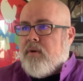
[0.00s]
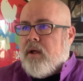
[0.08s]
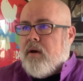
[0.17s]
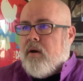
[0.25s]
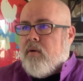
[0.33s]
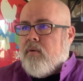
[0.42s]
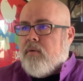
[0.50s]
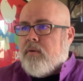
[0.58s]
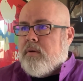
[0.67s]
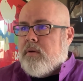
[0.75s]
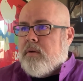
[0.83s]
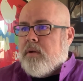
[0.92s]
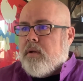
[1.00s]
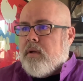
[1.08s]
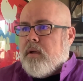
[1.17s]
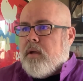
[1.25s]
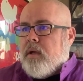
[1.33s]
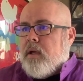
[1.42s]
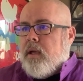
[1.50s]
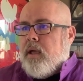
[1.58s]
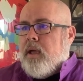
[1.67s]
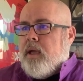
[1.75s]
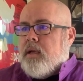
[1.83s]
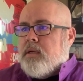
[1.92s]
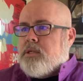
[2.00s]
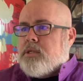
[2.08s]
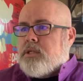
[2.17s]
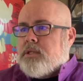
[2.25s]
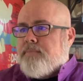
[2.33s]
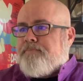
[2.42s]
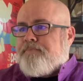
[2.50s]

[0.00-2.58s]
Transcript: know, is